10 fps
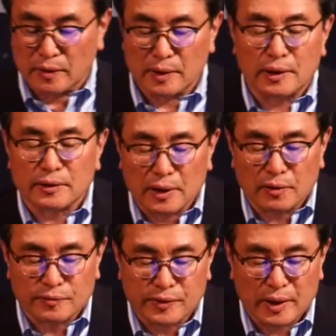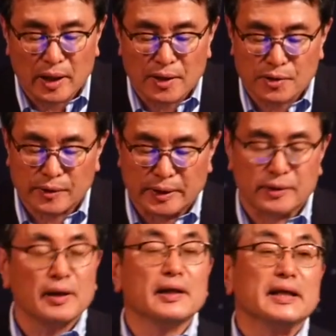area of the
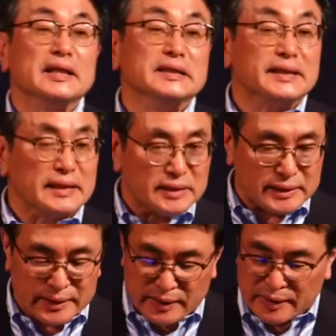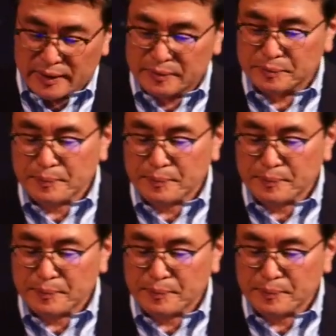earthquake intensity